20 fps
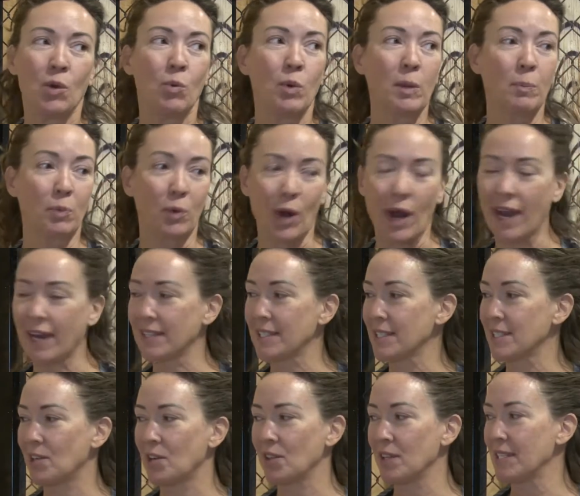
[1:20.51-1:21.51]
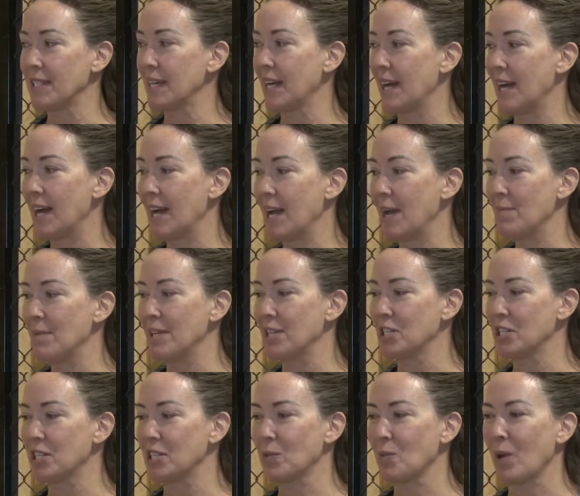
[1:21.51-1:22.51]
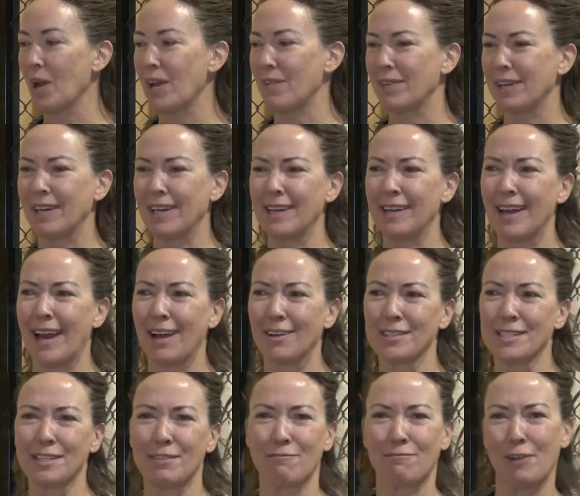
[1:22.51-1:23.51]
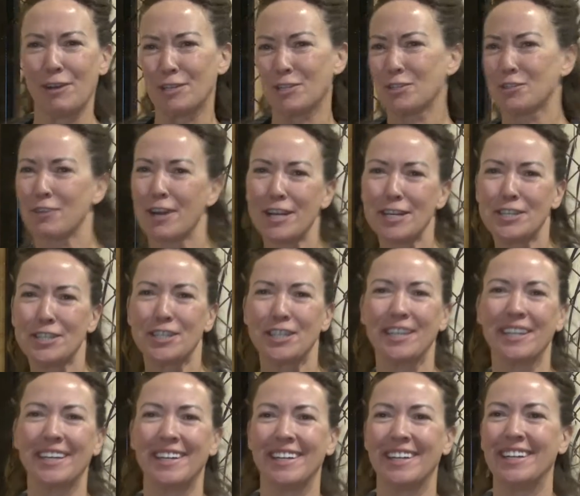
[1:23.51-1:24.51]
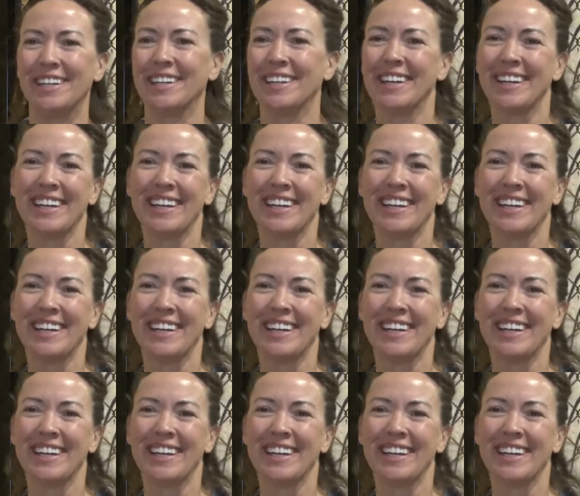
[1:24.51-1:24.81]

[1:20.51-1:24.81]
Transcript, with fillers: we practice all the time. It's just a way of getting out some frustration and